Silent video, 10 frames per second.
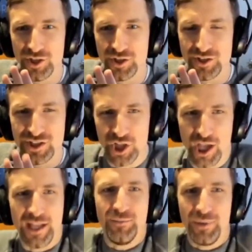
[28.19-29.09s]
just
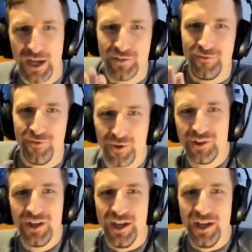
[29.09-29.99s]
sliding back and
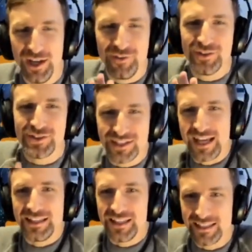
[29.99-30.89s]
forth it feels
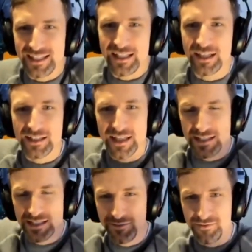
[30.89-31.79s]
exactly like that, like
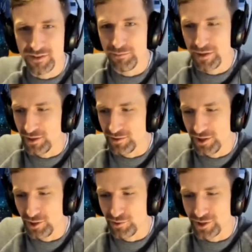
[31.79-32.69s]
as if a big,
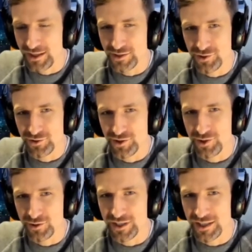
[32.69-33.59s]
you know, giant is, is
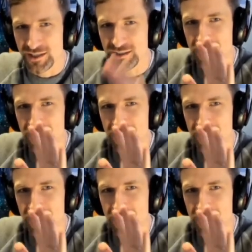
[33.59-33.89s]
holding on to you.